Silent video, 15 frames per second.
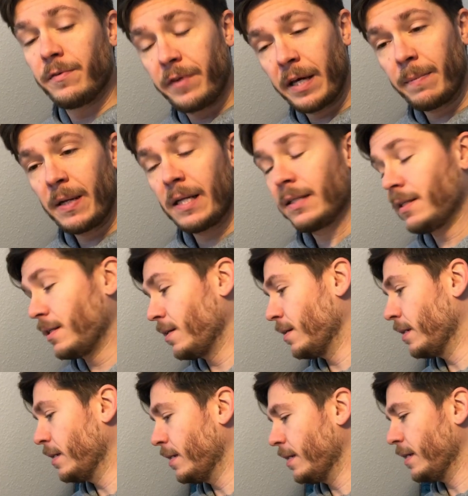the Wehrmacht
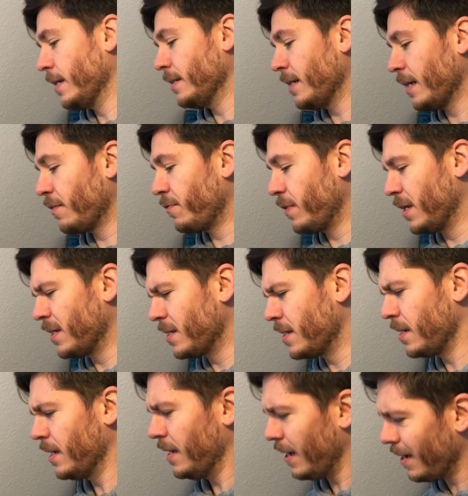attack
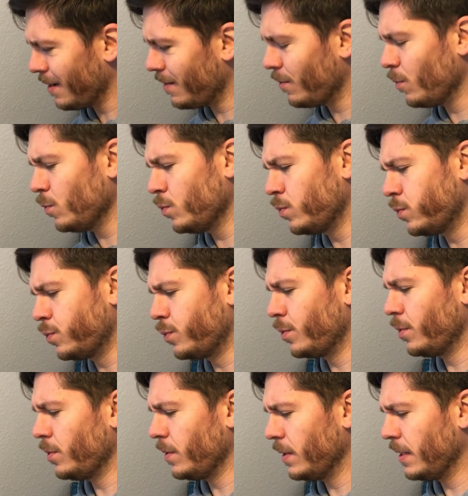phase. That
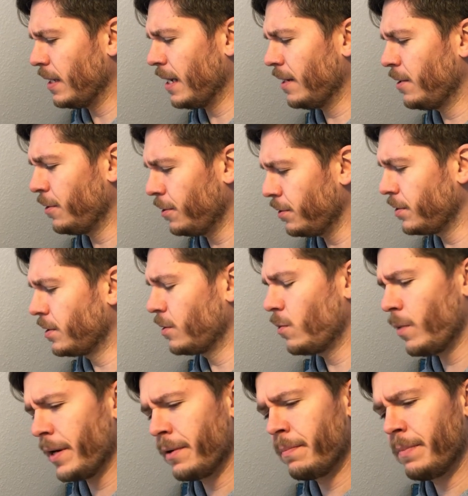oof, that hurts
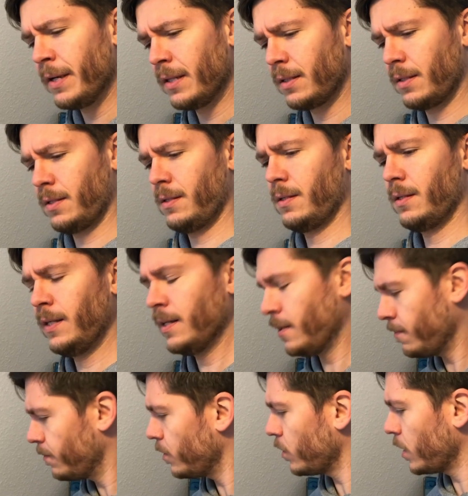quite a bit.
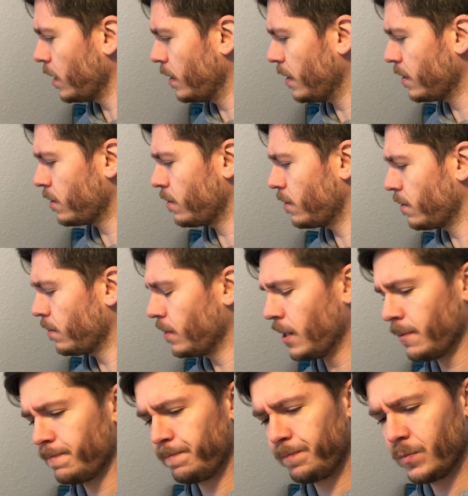Yeah, okay, that's a, uh,
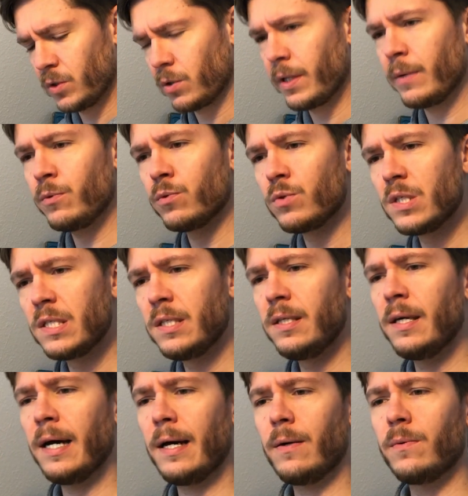yeah. So now you
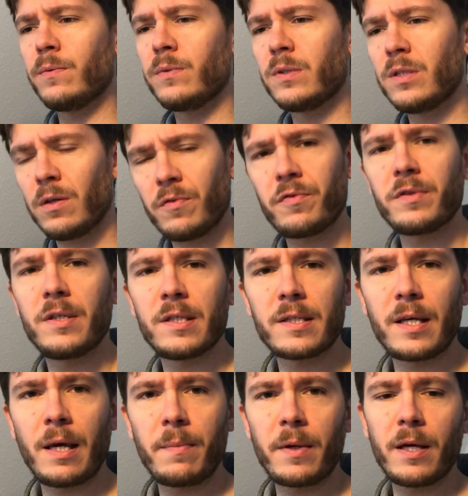see how tough
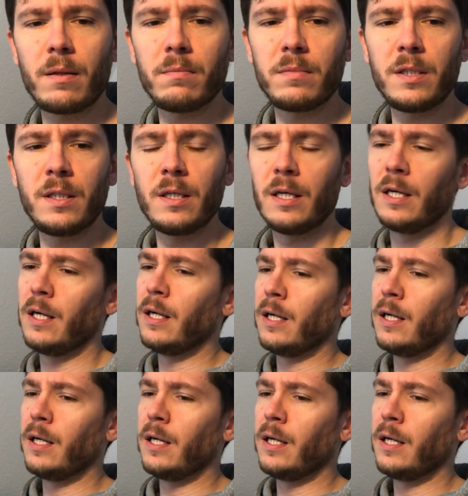this game can be.